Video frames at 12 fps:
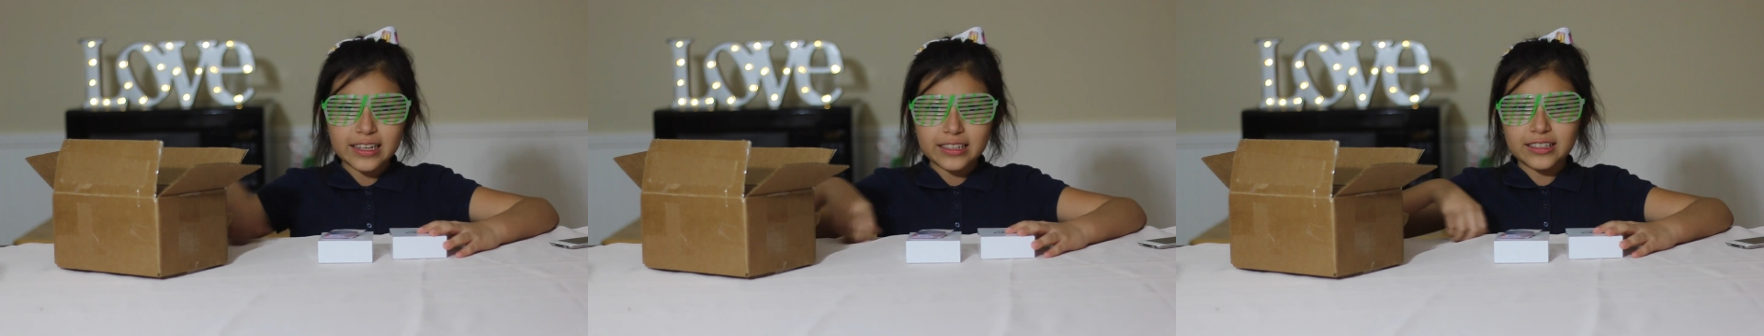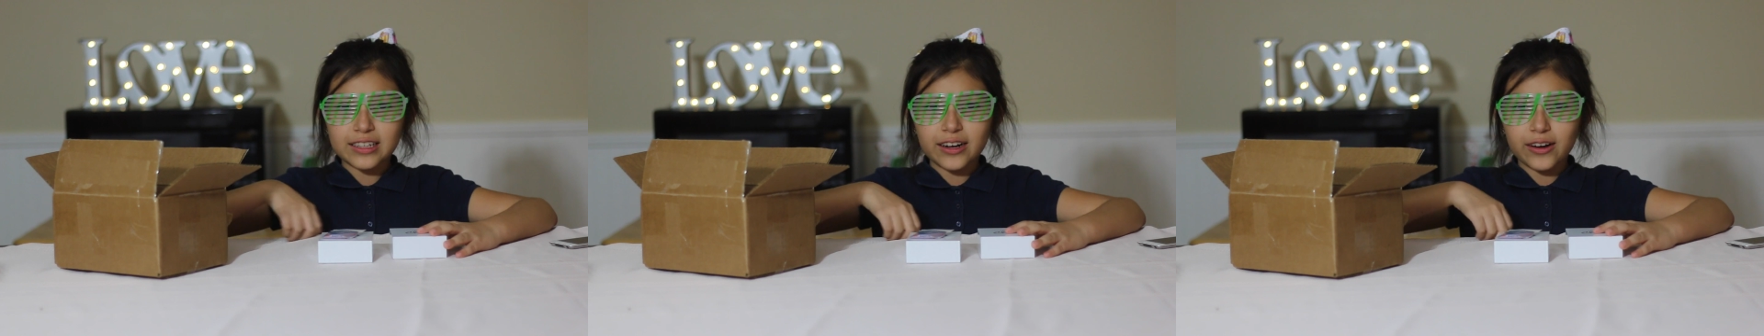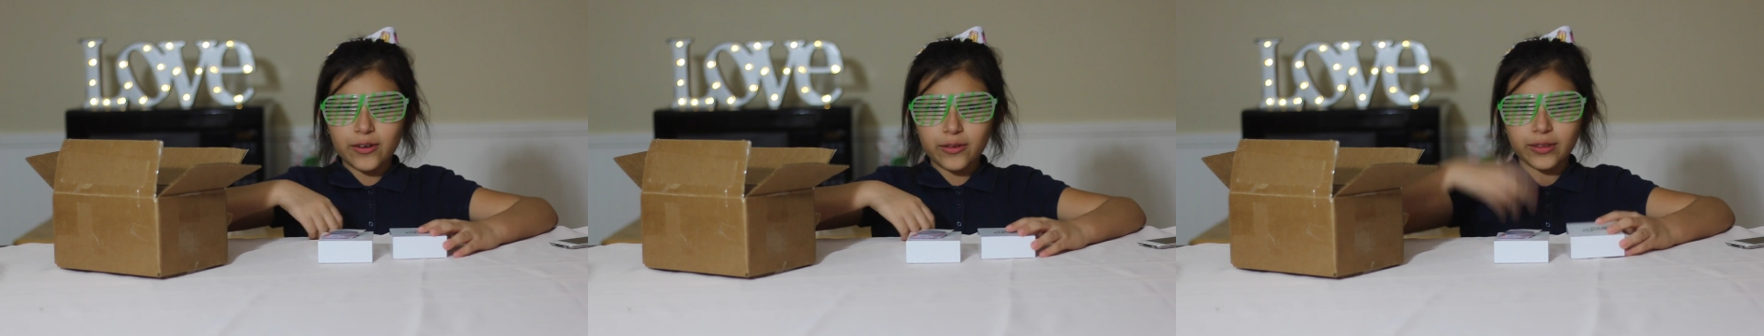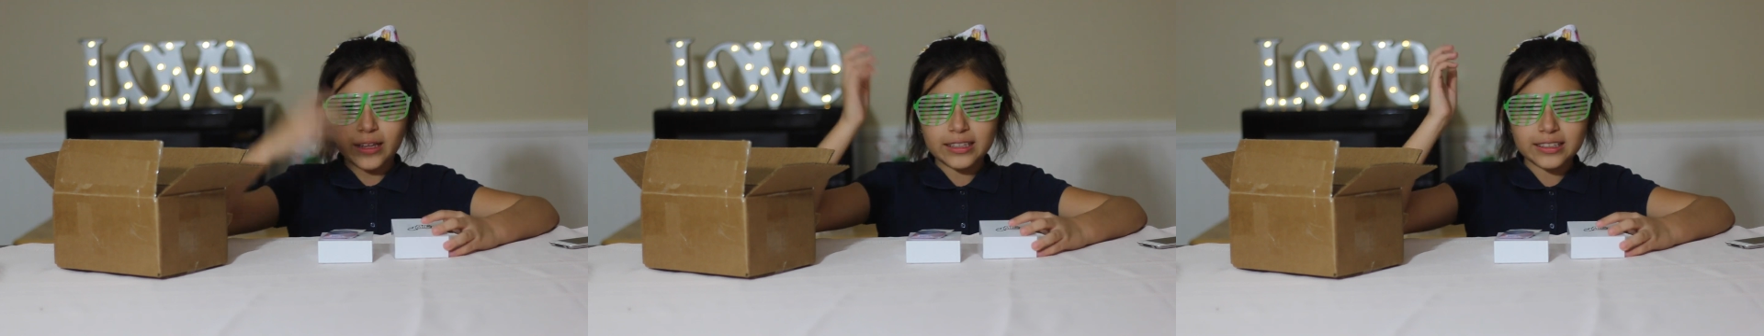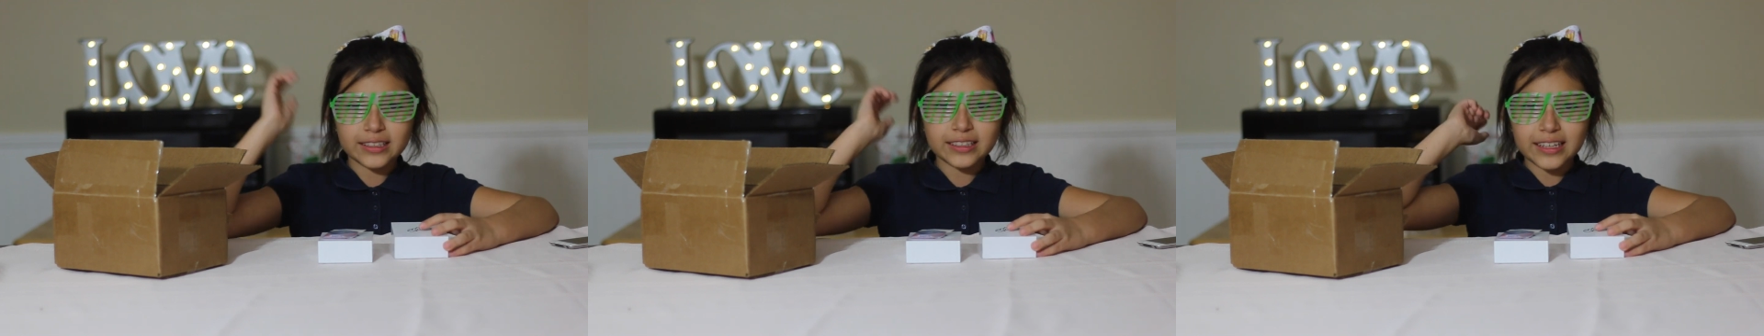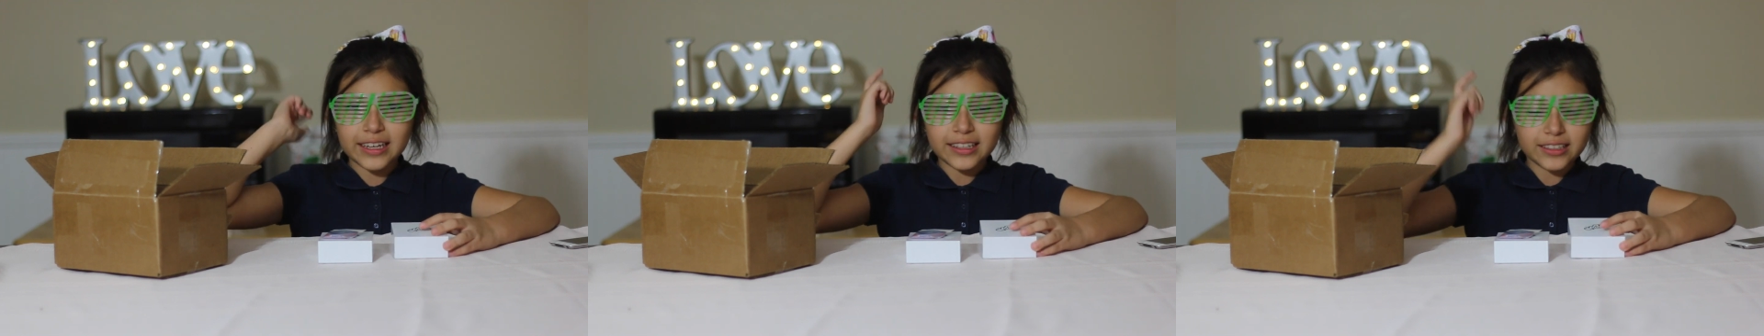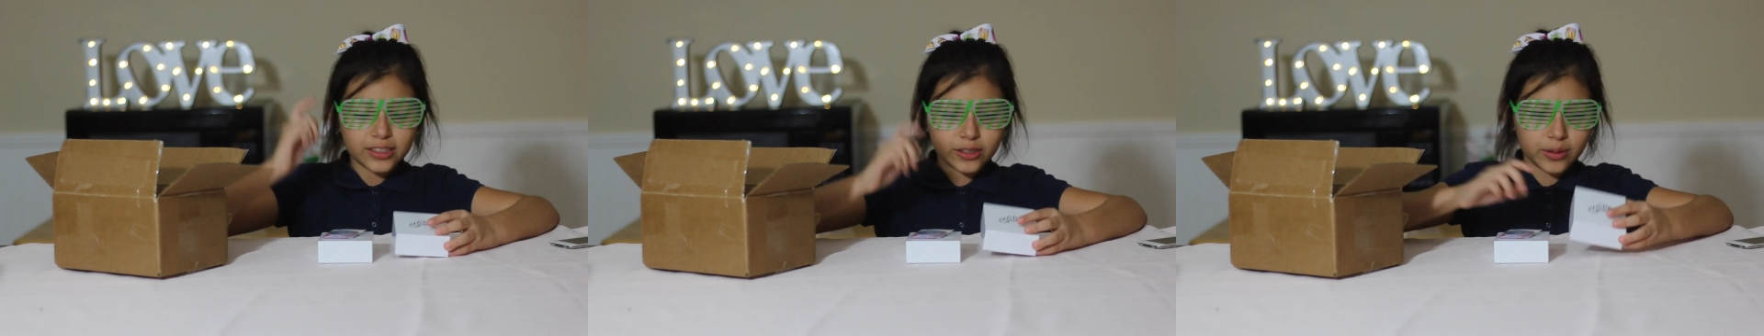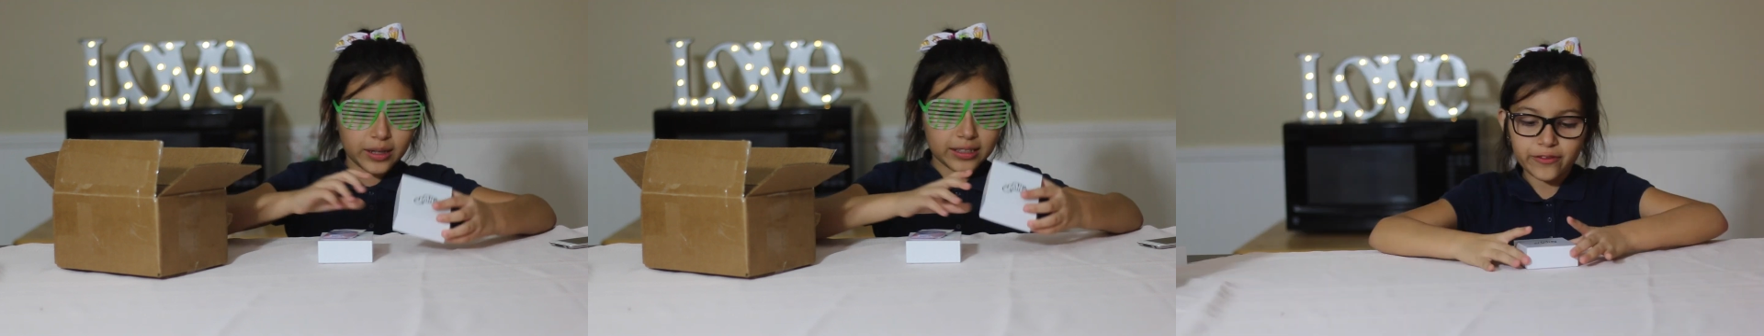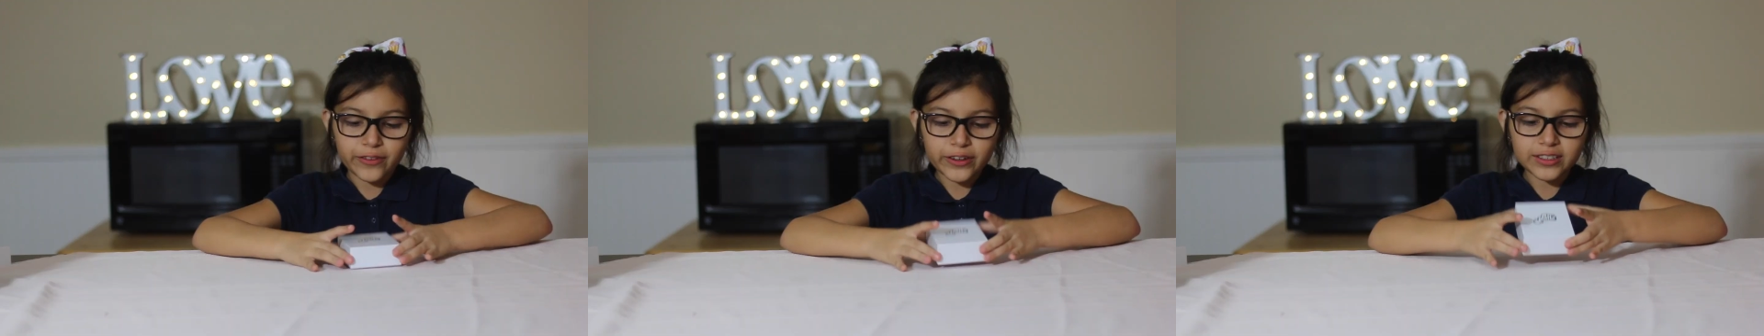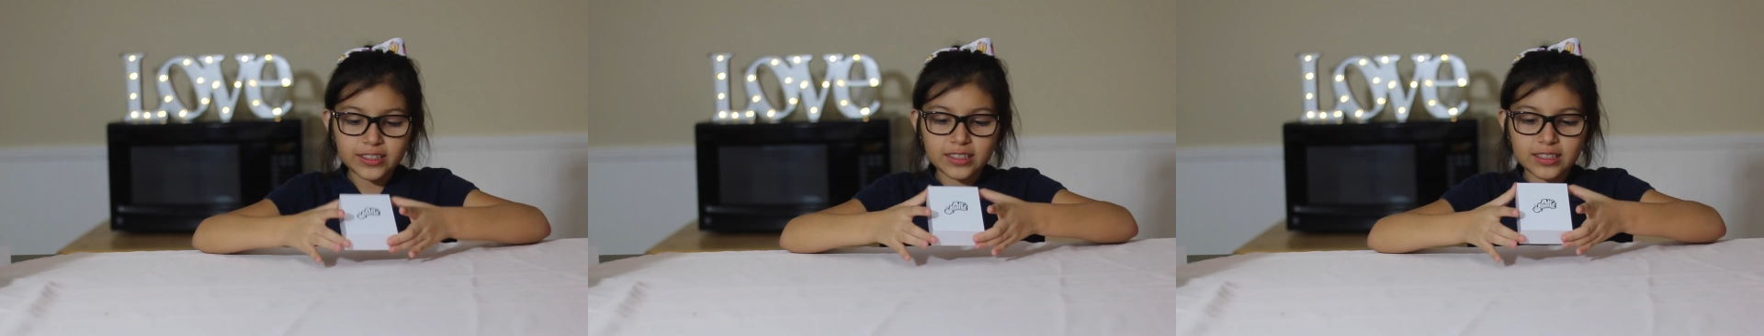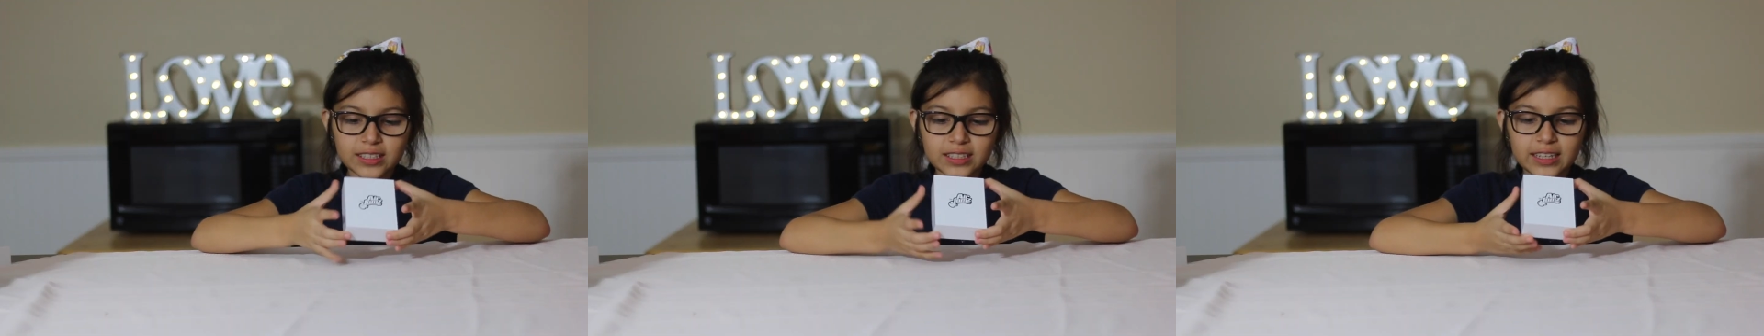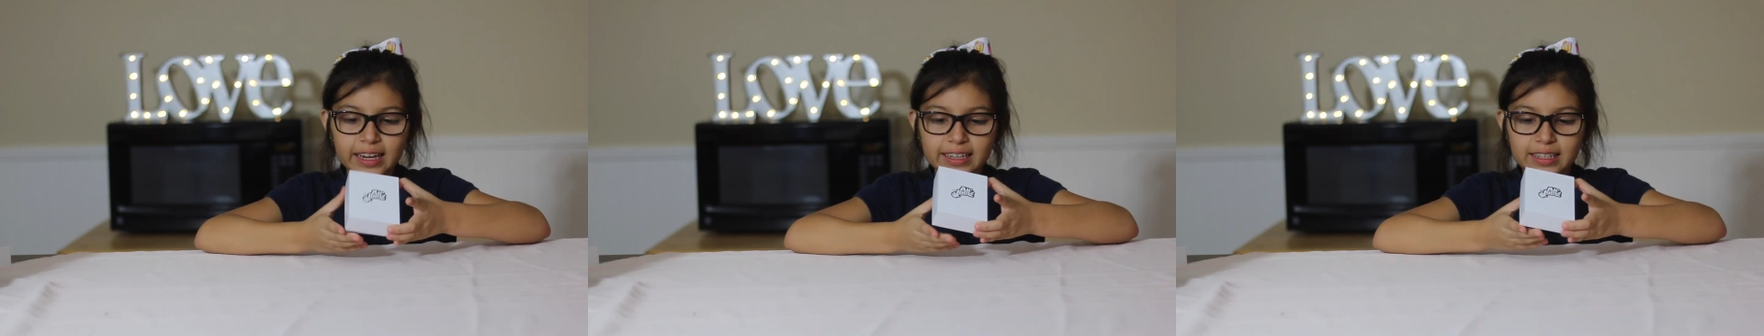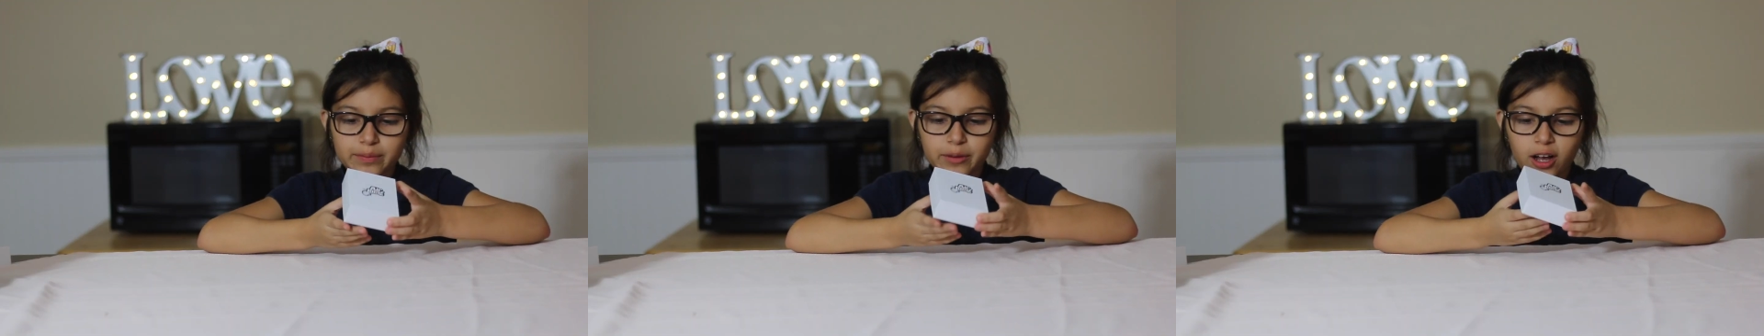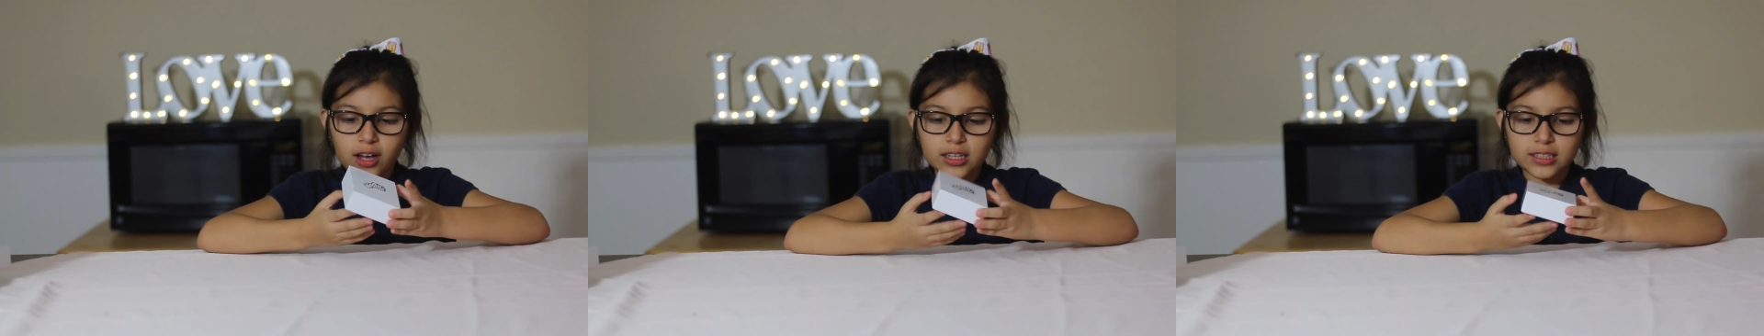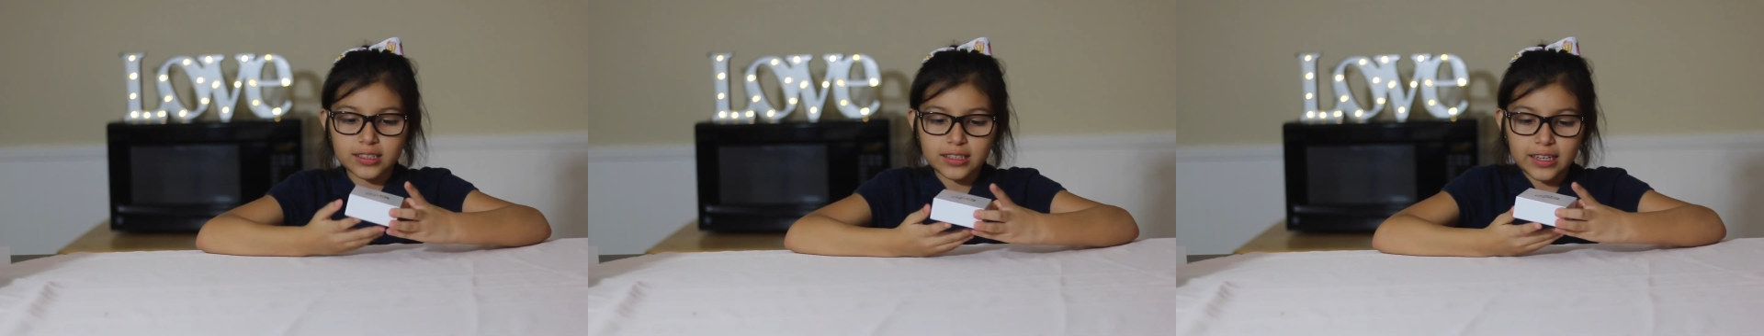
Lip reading: So let's get to it. First tiny box